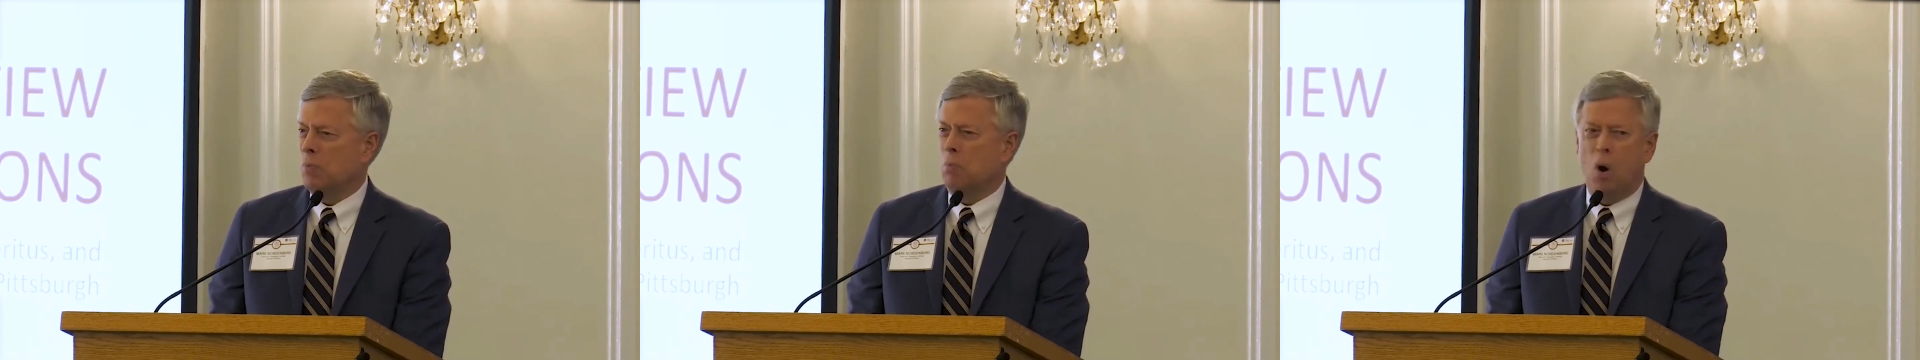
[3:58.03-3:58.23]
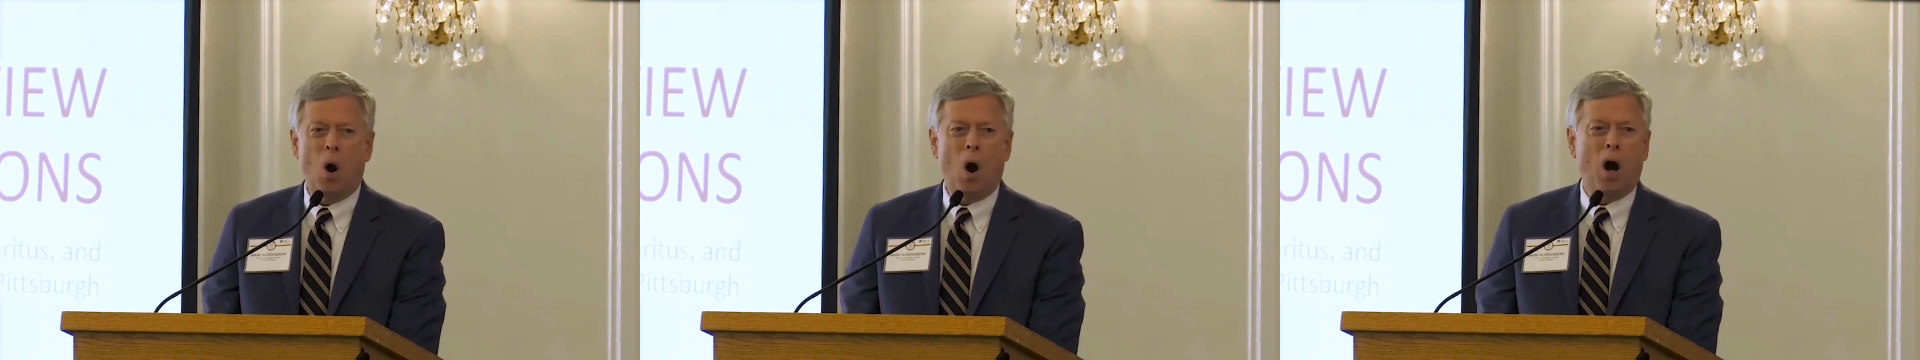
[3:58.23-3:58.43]

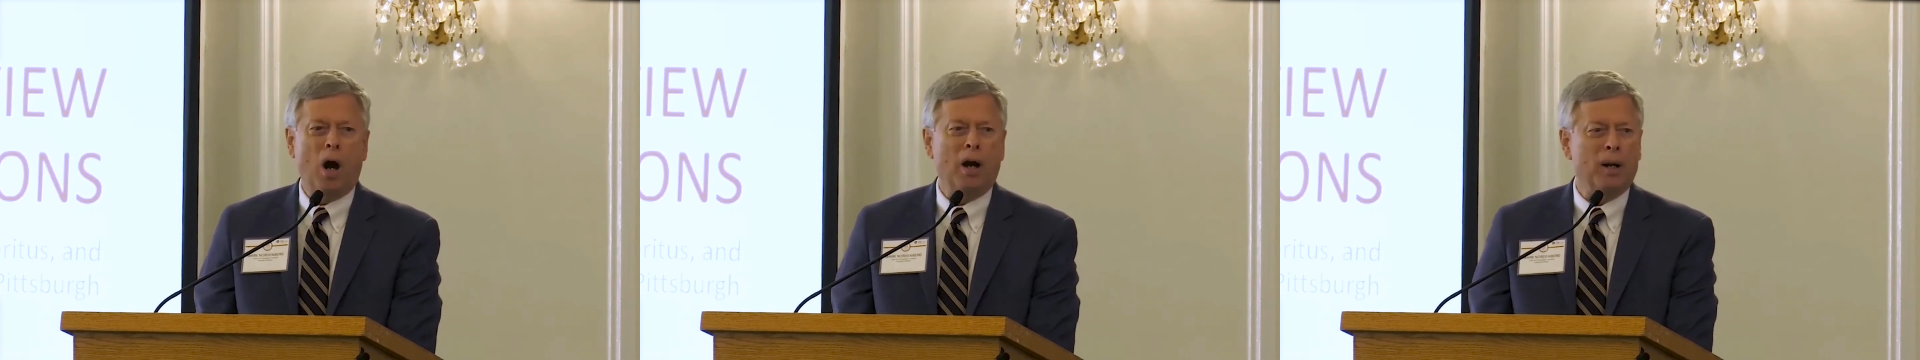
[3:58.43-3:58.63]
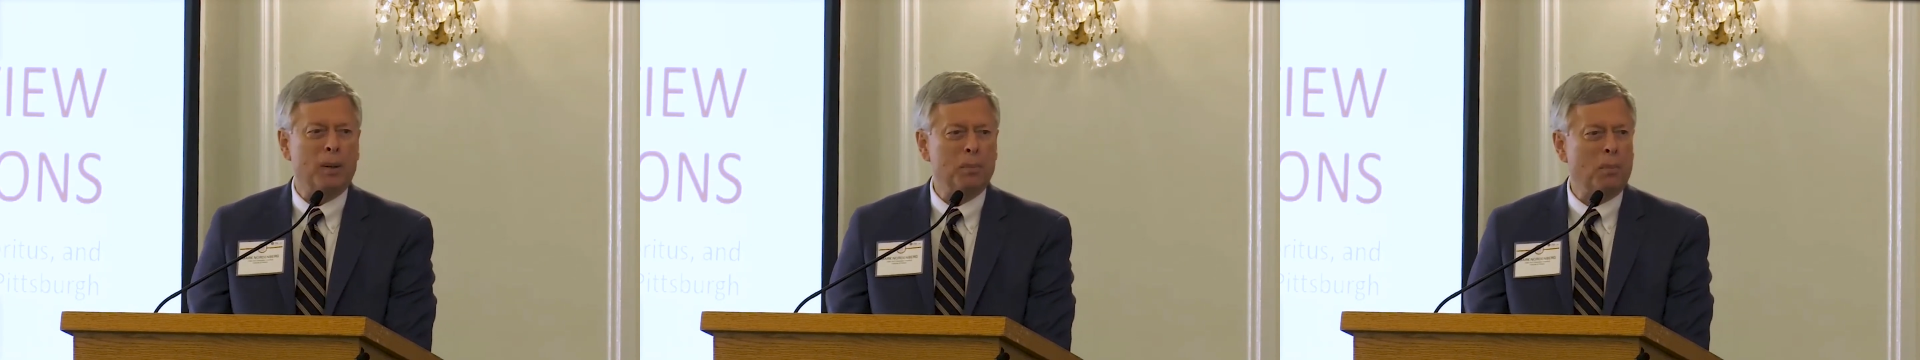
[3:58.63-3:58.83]

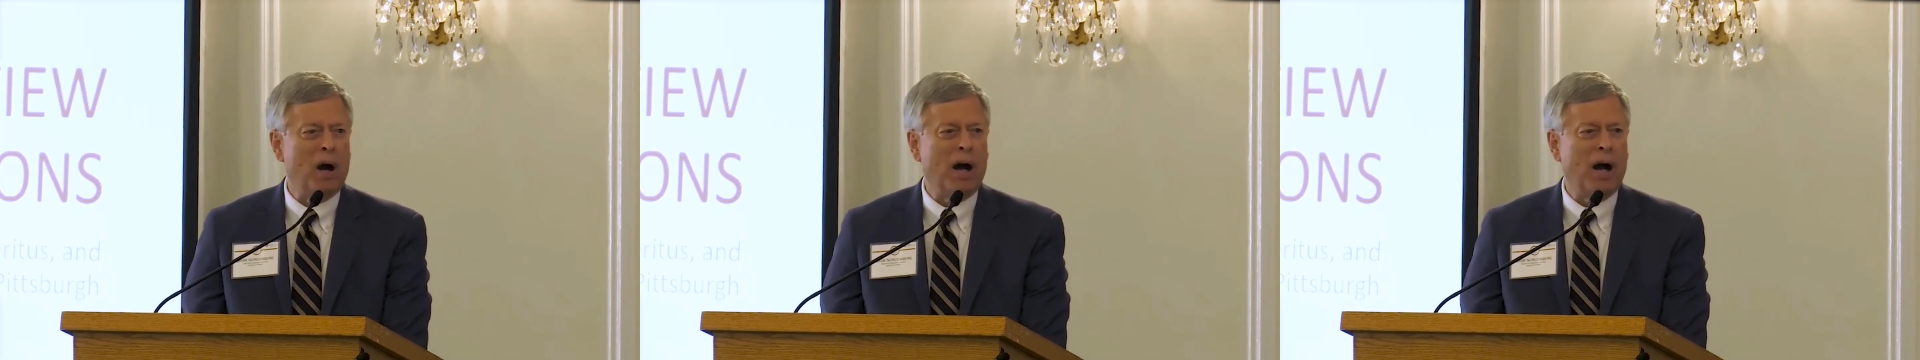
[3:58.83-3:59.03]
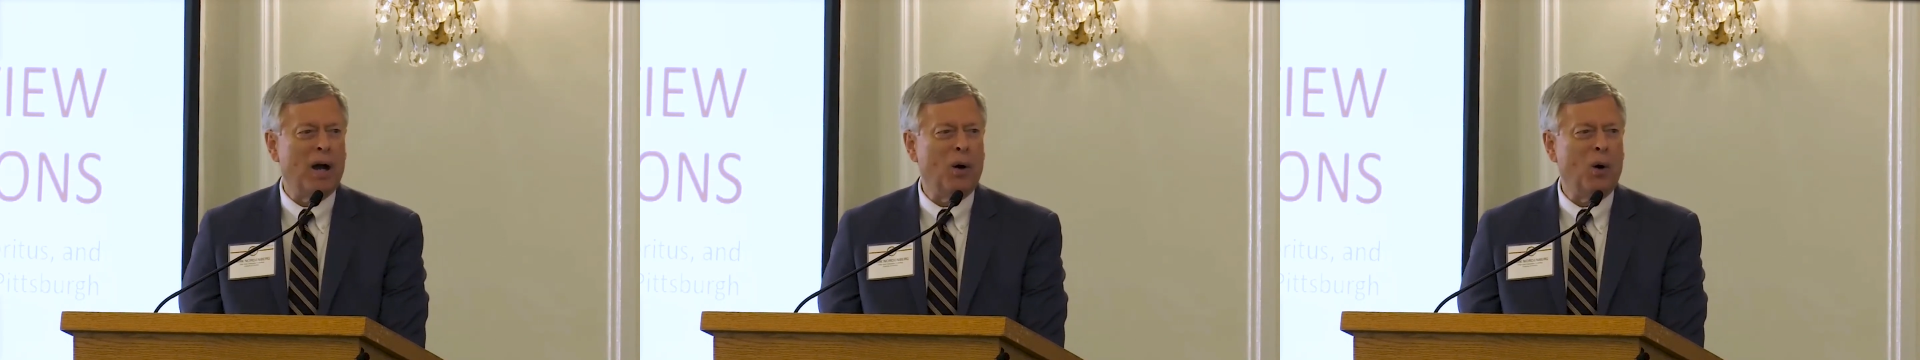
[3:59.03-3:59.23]
Marr, and
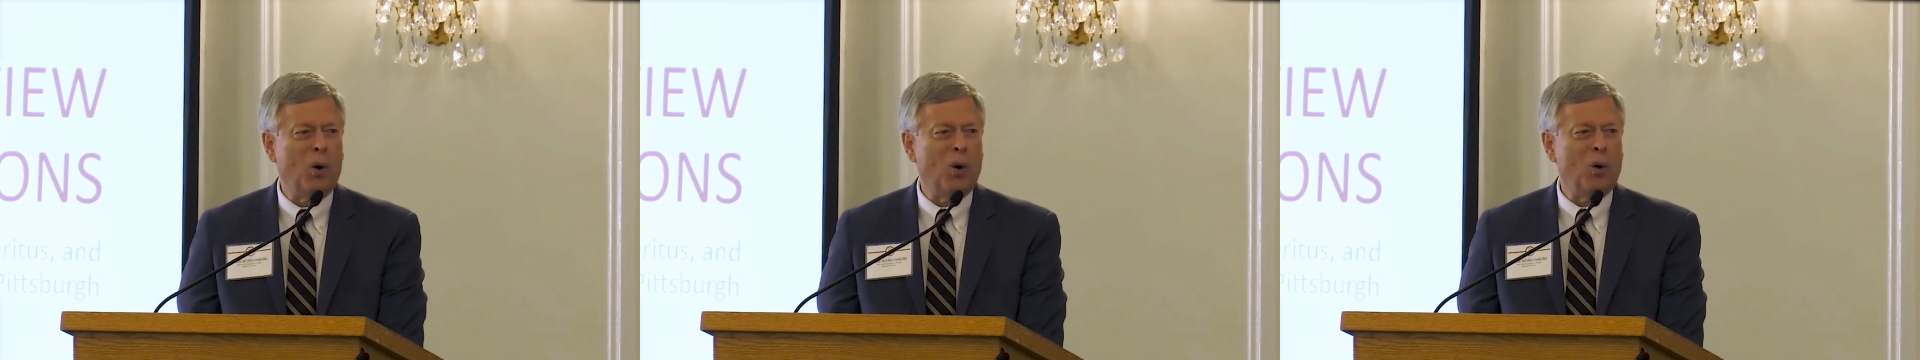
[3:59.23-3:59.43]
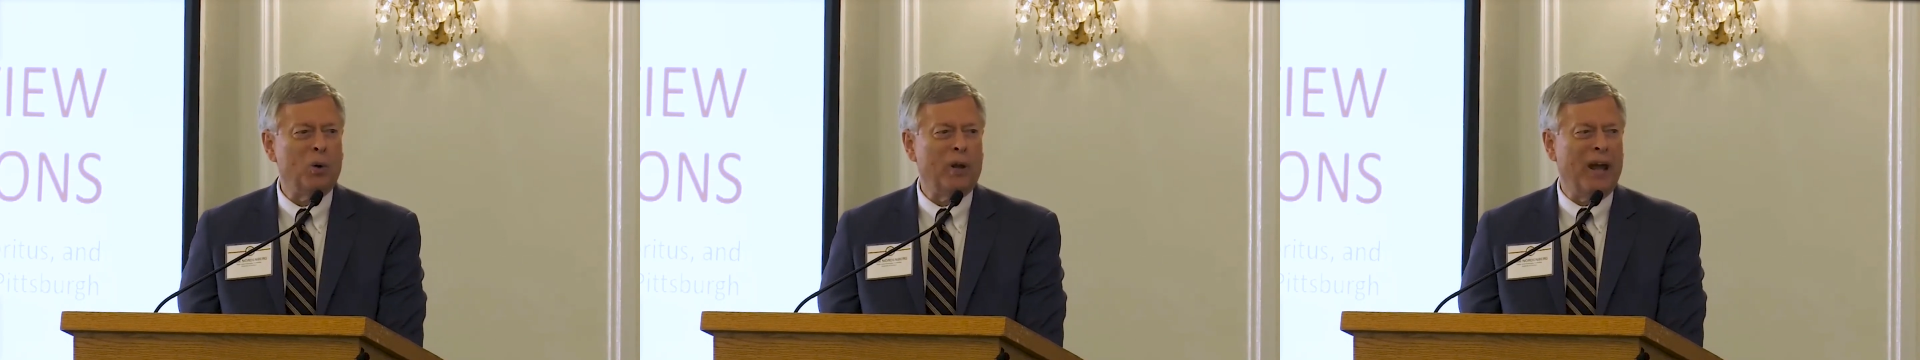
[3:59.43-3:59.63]
my old